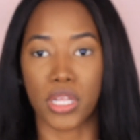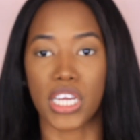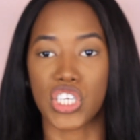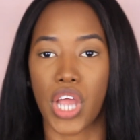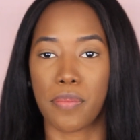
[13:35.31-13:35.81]

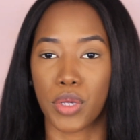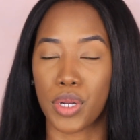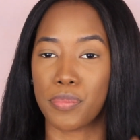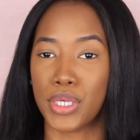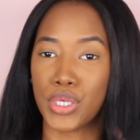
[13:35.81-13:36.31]
blush, I'm
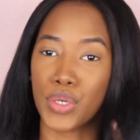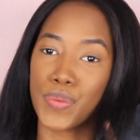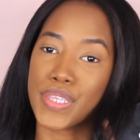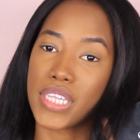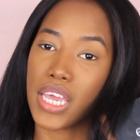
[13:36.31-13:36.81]
gonna be
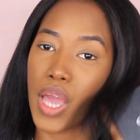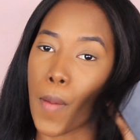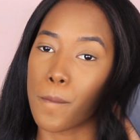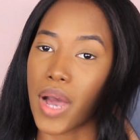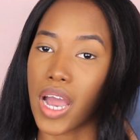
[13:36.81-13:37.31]
using
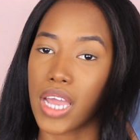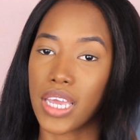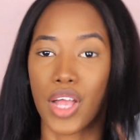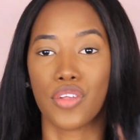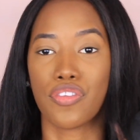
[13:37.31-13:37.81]
my
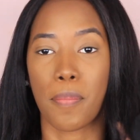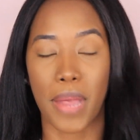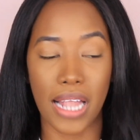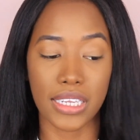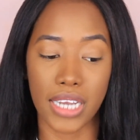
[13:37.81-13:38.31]
e.l.f.
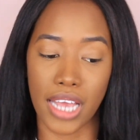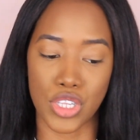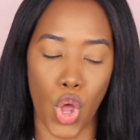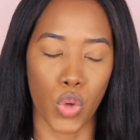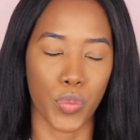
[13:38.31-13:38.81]
palette.
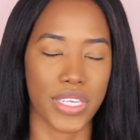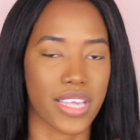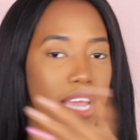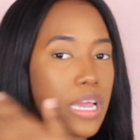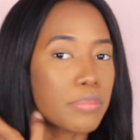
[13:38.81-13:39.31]
As always,
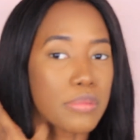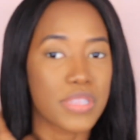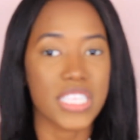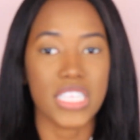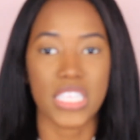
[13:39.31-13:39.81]
I am
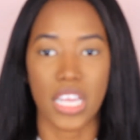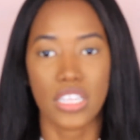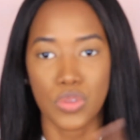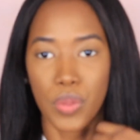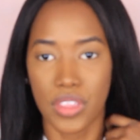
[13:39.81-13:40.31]

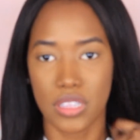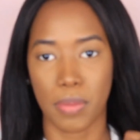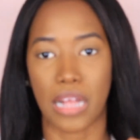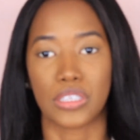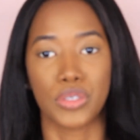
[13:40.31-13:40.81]
obsessed with this
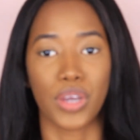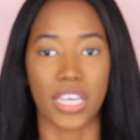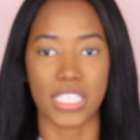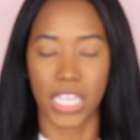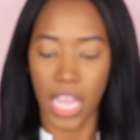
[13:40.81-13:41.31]
palette, you
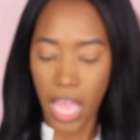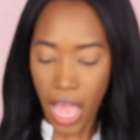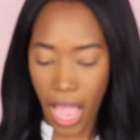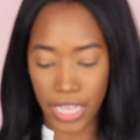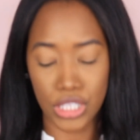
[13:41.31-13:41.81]
guys. Like,
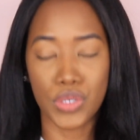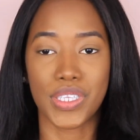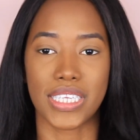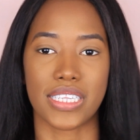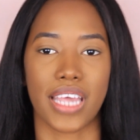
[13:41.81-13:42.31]
I
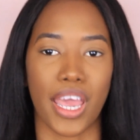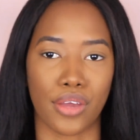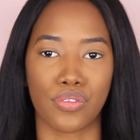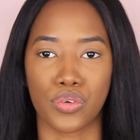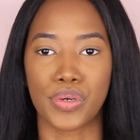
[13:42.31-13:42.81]
use this
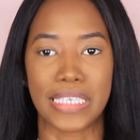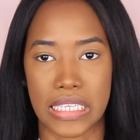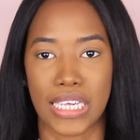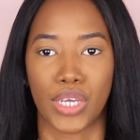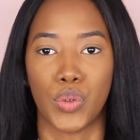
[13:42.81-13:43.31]
every
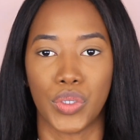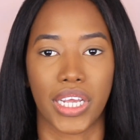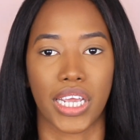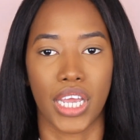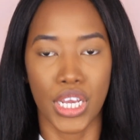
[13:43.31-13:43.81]
single
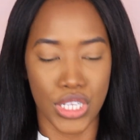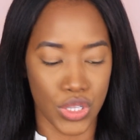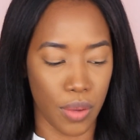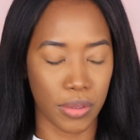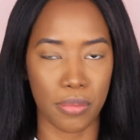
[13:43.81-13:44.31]
day.
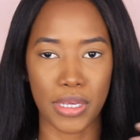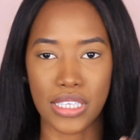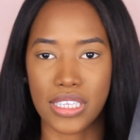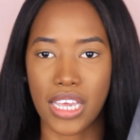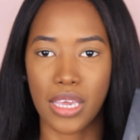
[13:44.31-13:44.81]
So I'm gonna
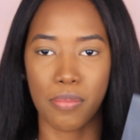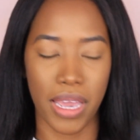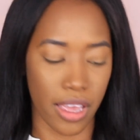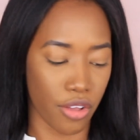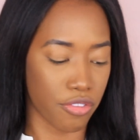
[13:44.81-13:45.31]
be taking my
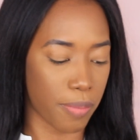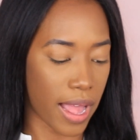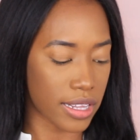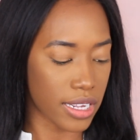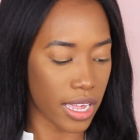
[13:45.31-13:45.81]
e.l.f.
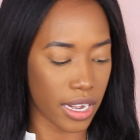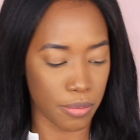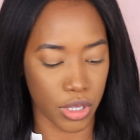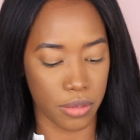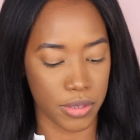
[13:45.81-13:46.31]
palette and
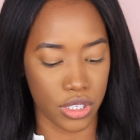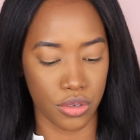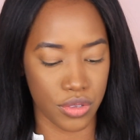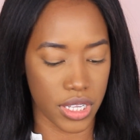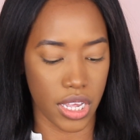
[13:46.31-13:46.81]
I'm gonna be
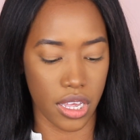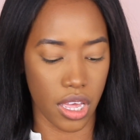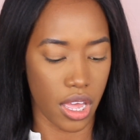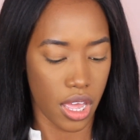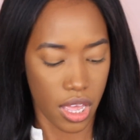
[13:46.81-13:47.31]
using
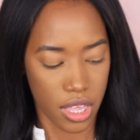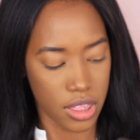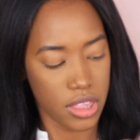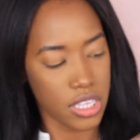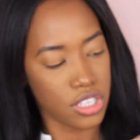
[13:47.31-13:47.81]

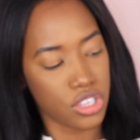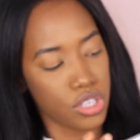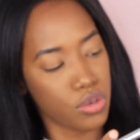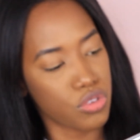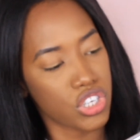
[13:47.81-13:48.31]
these
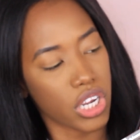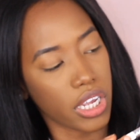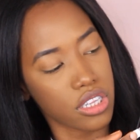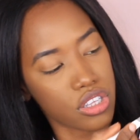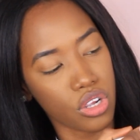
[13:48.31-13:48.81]
two
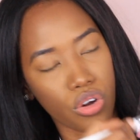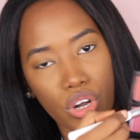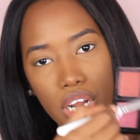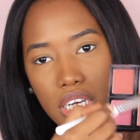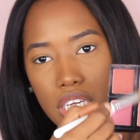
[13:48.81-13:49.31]
shades
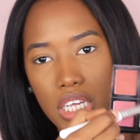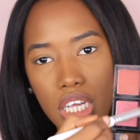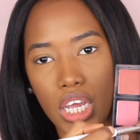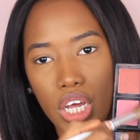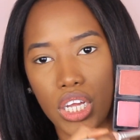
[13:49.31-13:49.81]
right
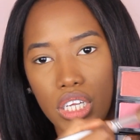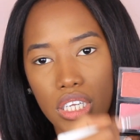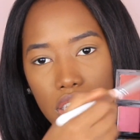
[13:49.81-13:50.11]
here.